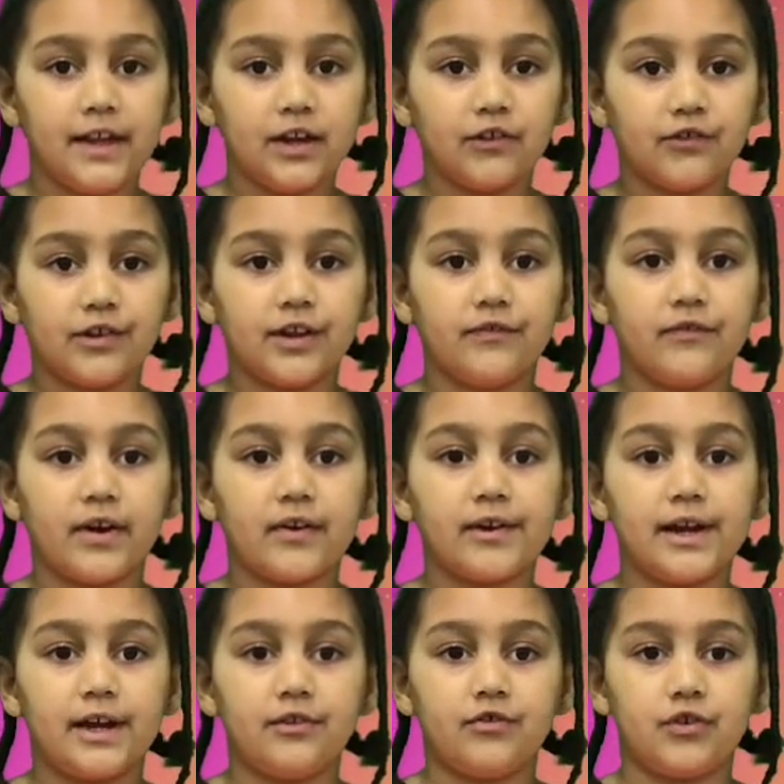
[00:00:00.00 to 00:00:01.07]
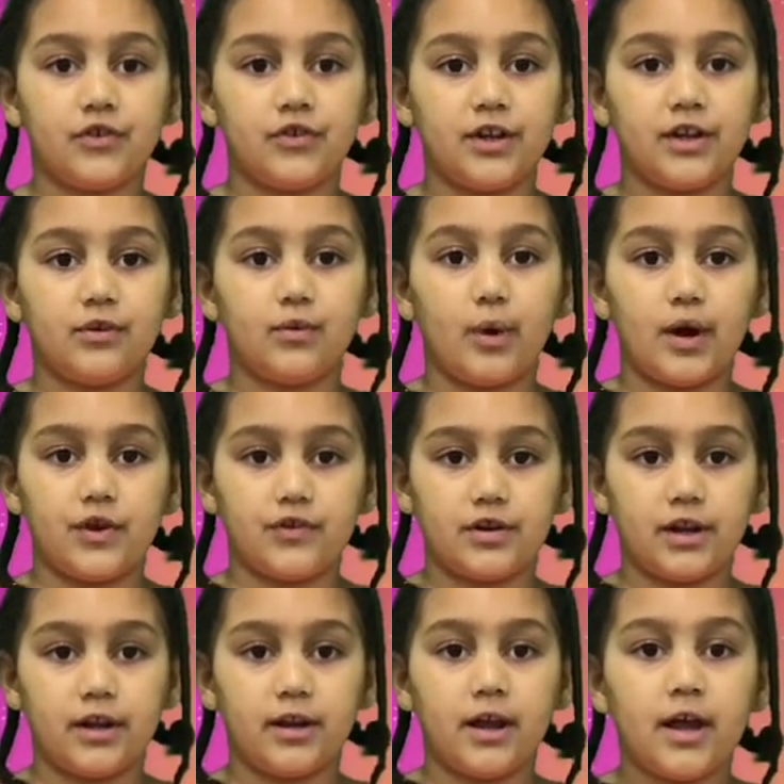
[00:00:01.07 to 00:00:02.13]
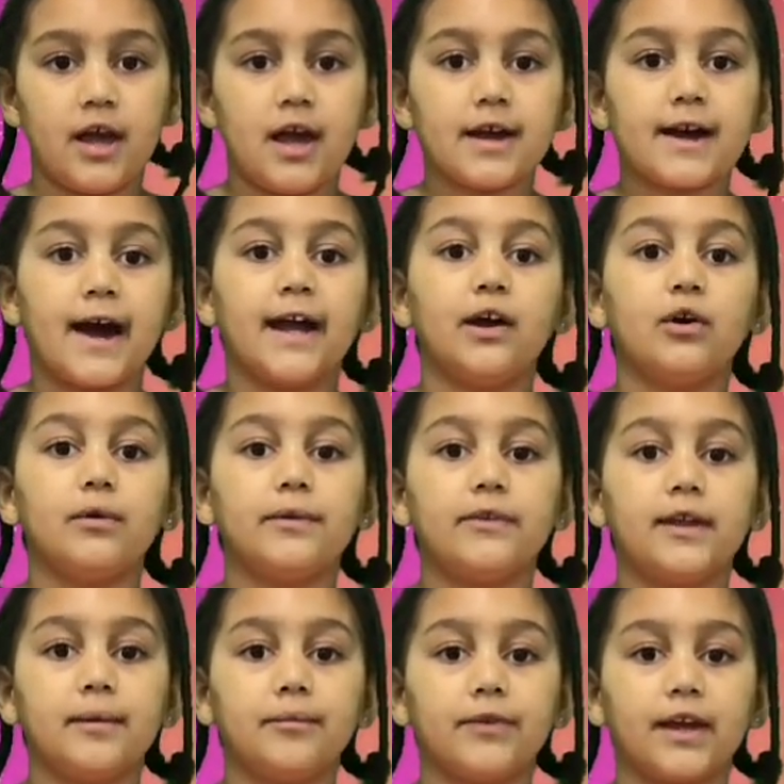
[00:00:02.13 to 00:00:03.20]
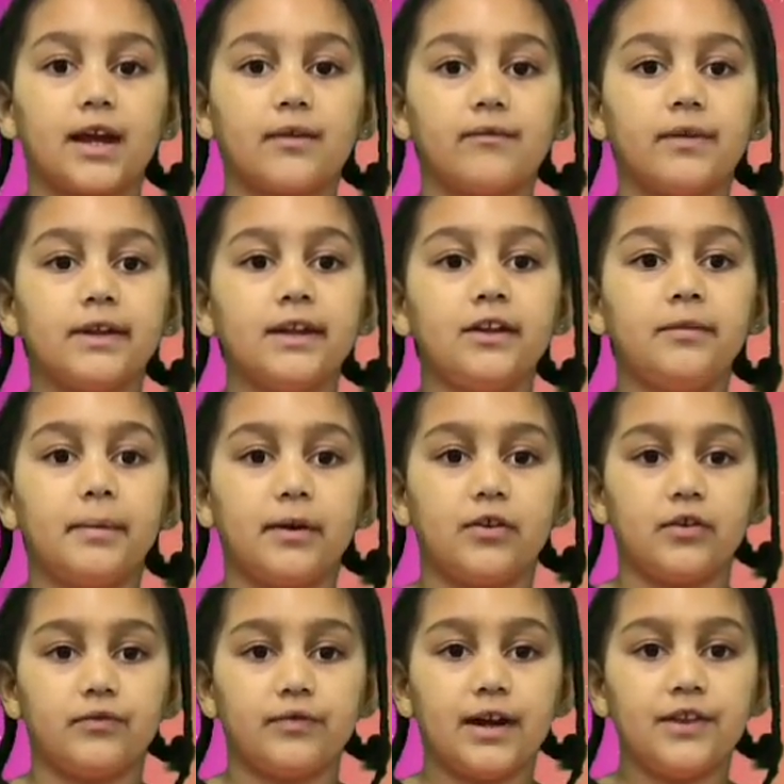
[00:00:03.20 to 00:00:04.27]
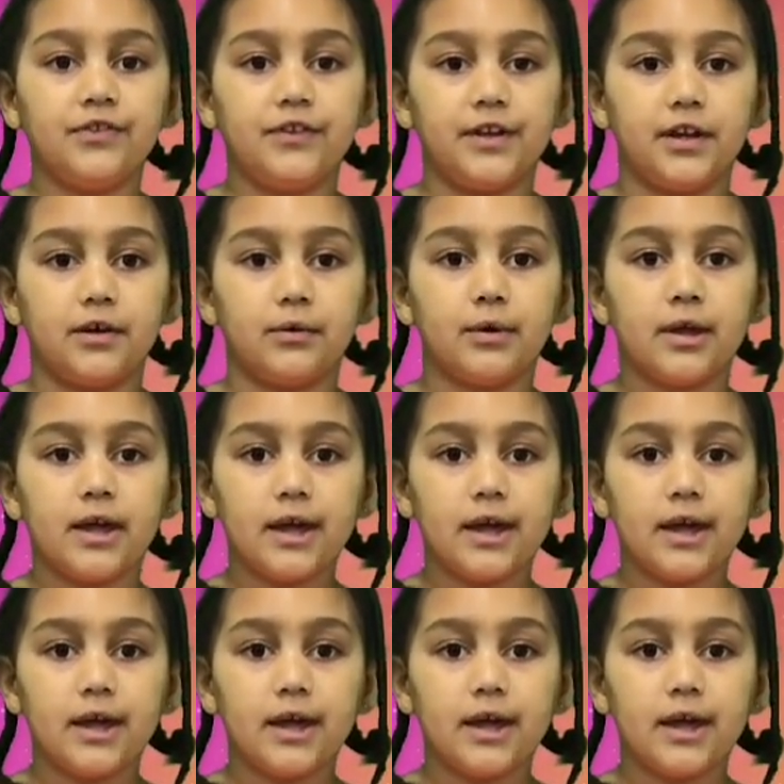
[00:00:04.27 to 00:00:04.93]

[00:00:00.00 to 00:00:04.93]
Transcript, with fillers: Thanks for the very interesting question. Guy Hose seems like a really special friend to you.